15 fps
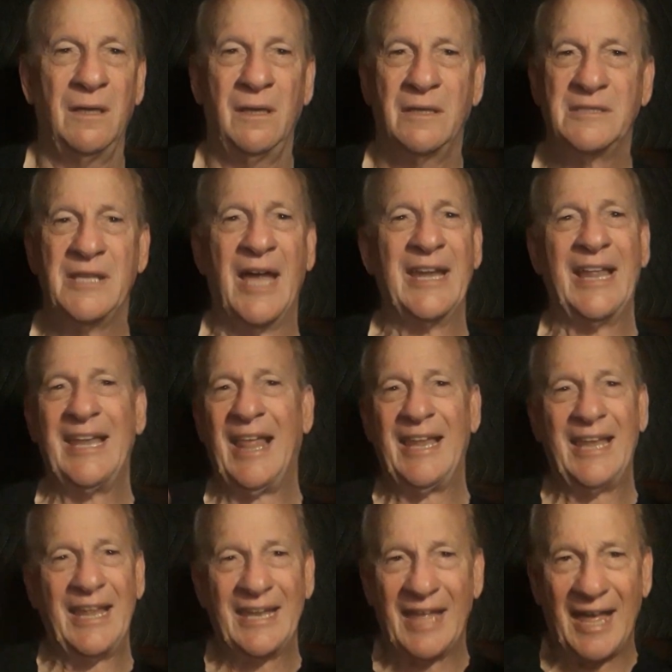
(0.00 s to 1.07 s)
It's not la la
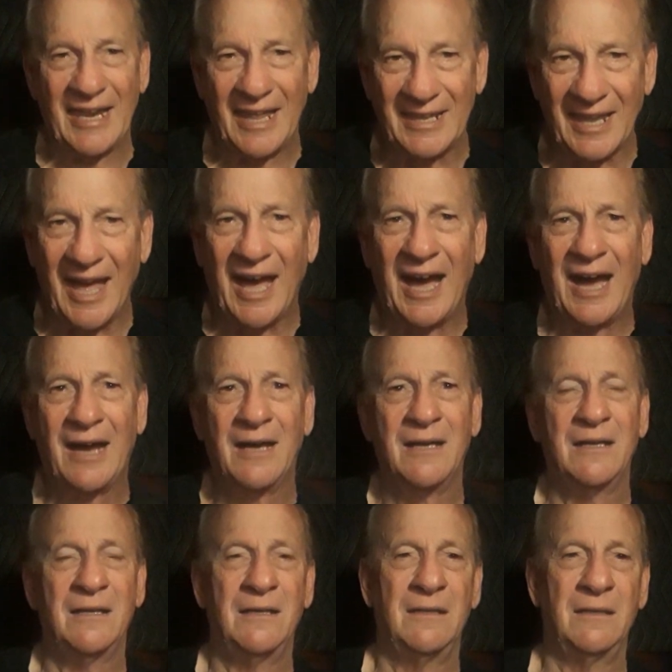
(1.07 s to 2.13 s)
la la la la.
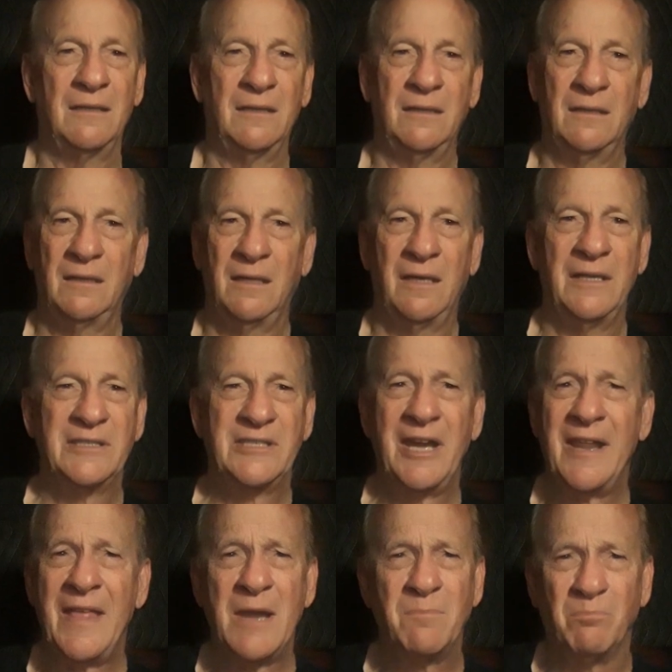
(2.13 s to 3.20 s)
It's not
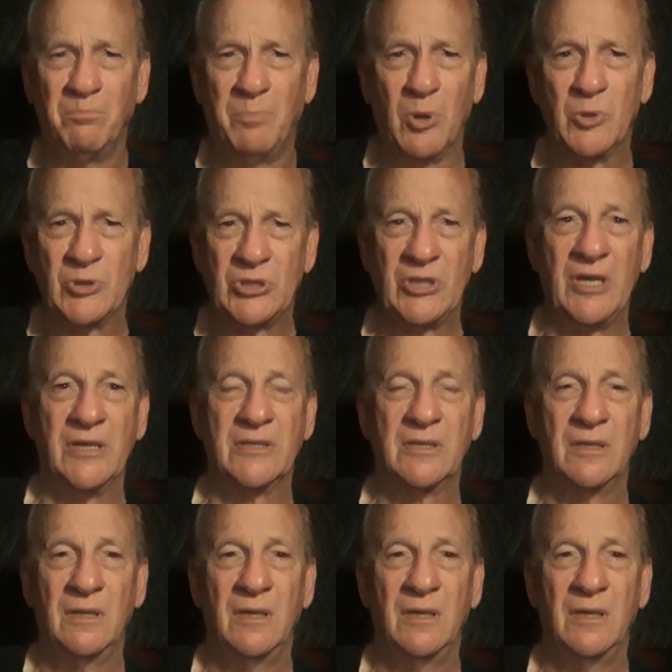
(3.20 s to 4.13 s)
that bullshit.